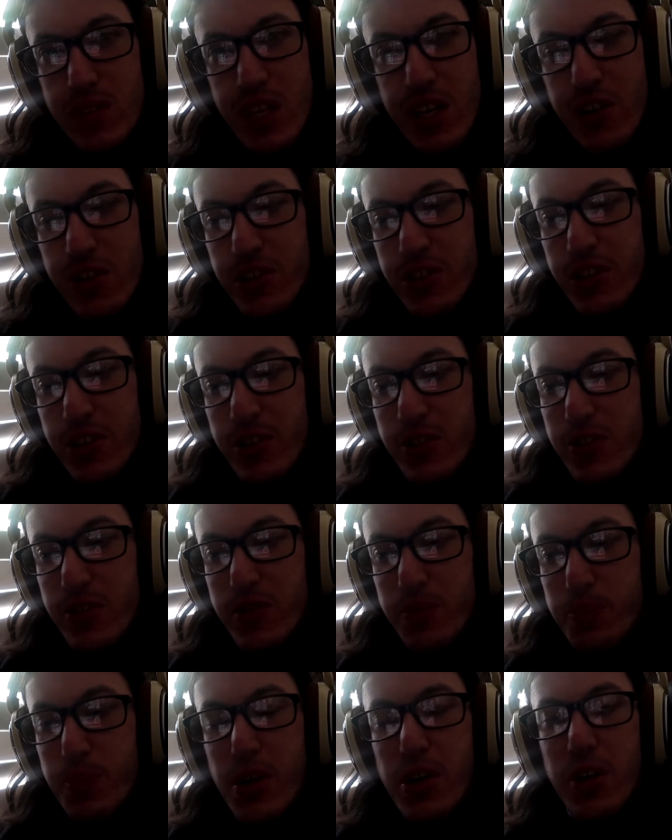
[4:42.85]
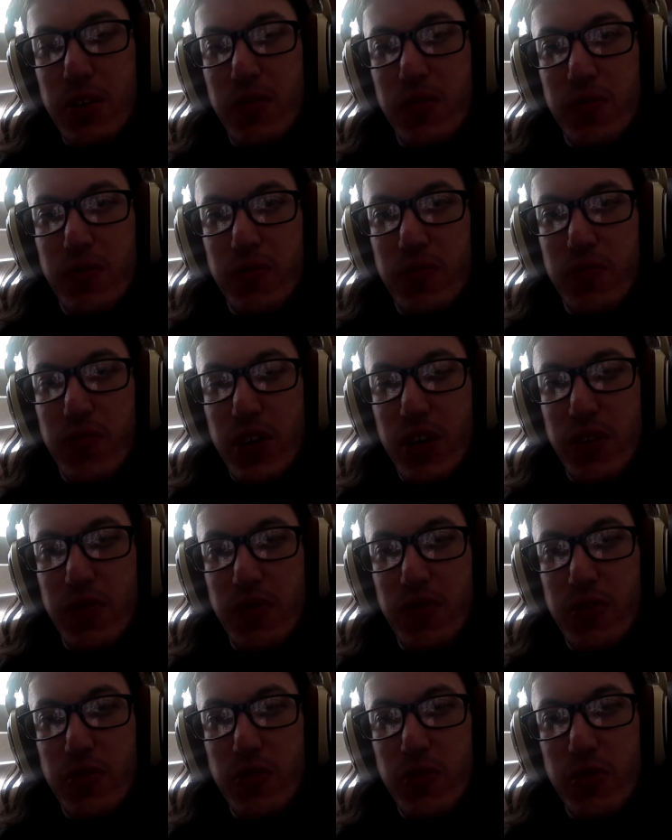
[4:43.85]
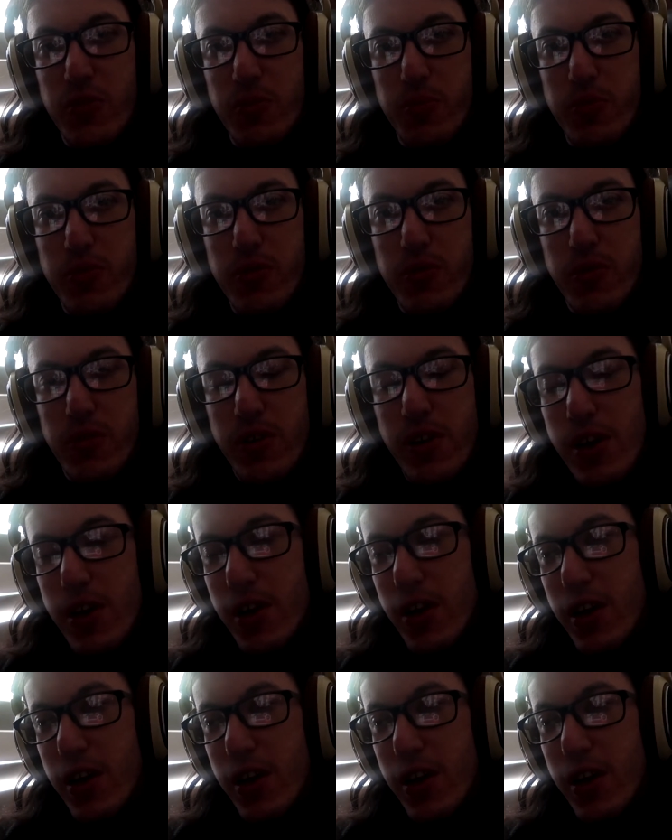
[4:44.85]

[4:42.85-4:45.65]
and I was like, "There's a bug fucking flew into the pool."